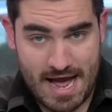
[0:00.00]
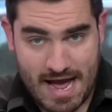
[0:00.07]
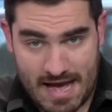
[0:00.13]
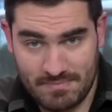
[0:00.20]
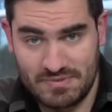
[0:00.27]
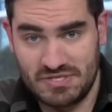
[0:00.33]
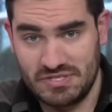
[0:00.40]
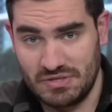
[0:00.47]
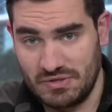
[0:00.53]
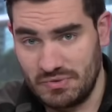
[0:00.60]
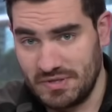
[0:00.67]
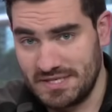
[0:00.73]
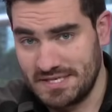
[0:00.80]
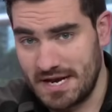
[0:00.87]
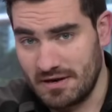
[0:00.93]

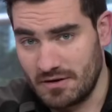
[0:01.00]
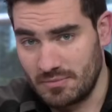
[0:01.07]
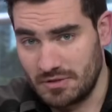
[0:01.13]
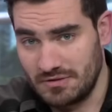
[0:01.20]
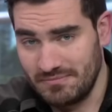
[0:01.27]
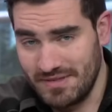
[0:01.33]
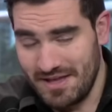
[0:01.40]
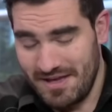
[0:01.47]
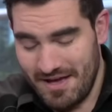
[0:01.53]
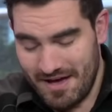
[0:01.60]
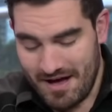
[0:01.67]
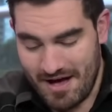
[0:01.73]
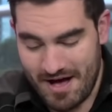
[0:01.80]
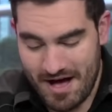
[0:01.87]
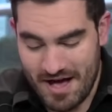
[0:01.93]
absolutely terrible.
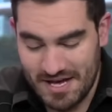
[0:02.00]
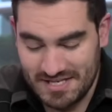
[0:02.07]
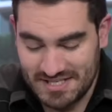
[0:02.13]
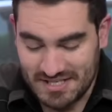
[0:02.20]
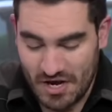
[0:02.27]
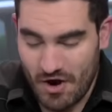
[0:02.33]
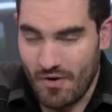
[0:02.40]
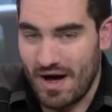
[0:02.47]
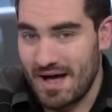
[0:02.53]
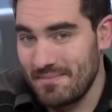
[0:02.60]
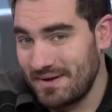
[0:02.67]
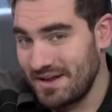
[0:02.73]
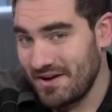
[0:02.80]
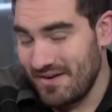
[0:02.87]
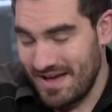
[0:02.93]
So
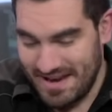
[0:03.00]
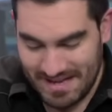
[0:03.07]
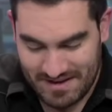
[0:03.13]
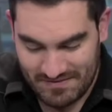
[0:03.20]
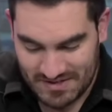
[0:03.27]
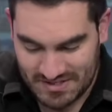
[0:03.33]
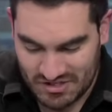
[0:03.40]
I'm going to go ahead and give